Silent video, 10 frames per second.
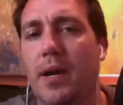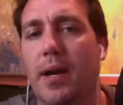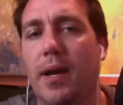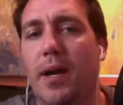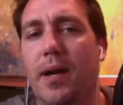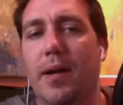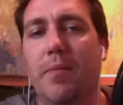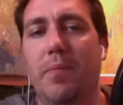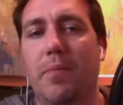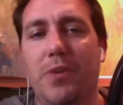
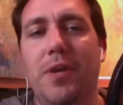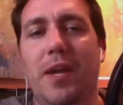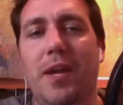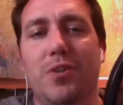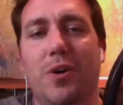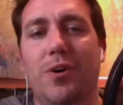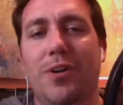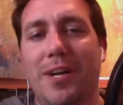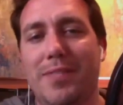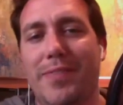But you get into all
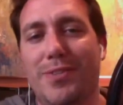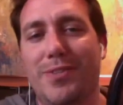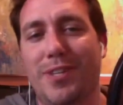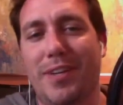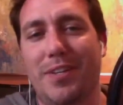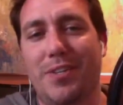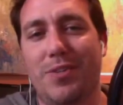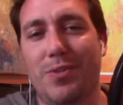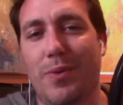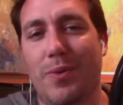kinds of interesting issues
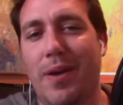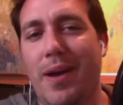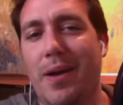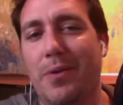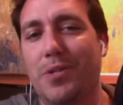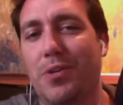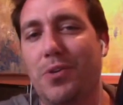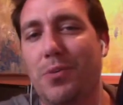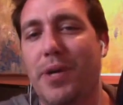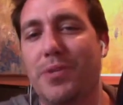around how secure the
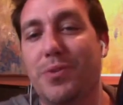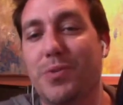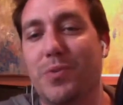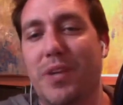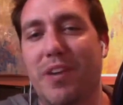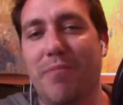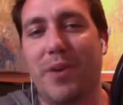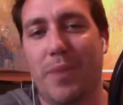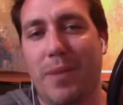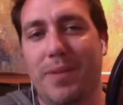browser is when you have
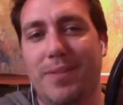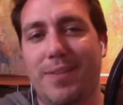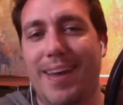micropayments.